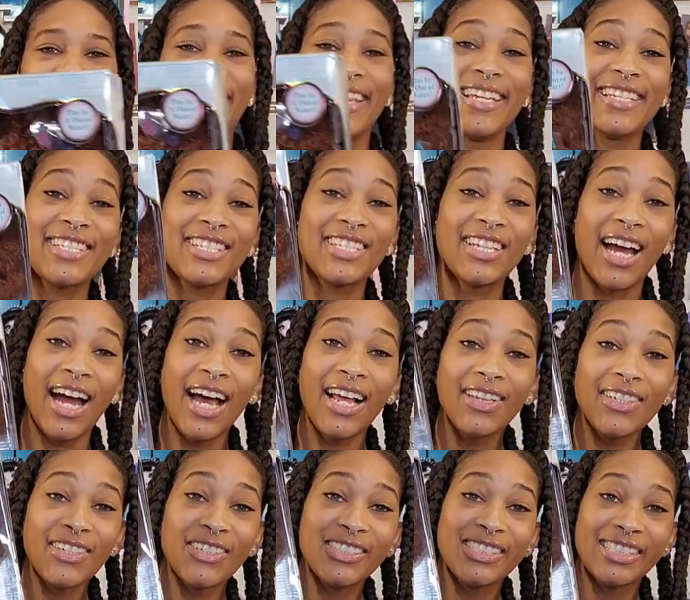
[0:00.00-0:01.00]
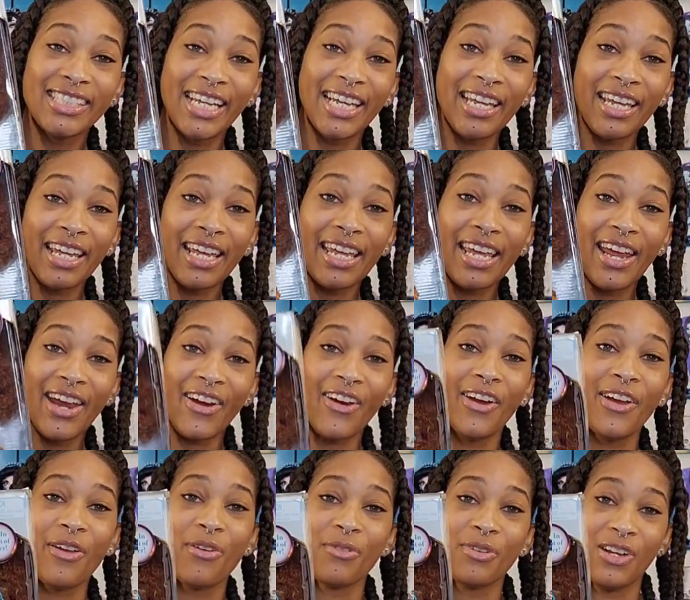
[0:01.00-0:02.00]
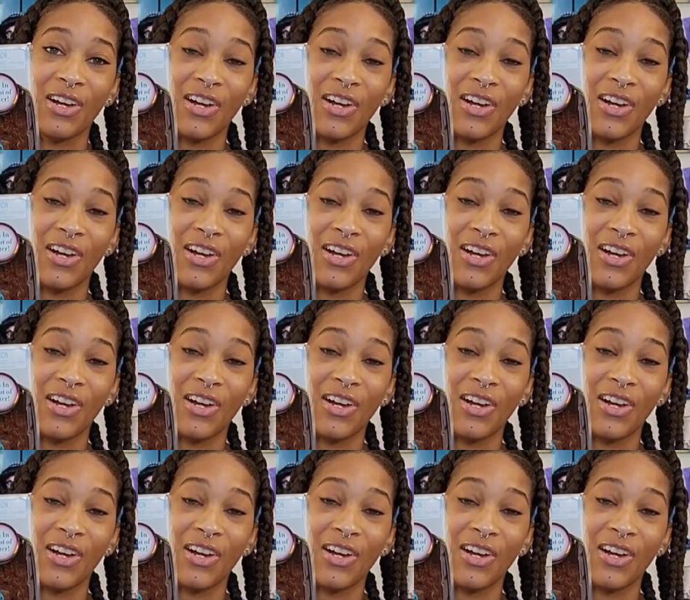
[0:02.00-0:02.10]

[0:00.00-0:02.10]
this toddler singing Ariel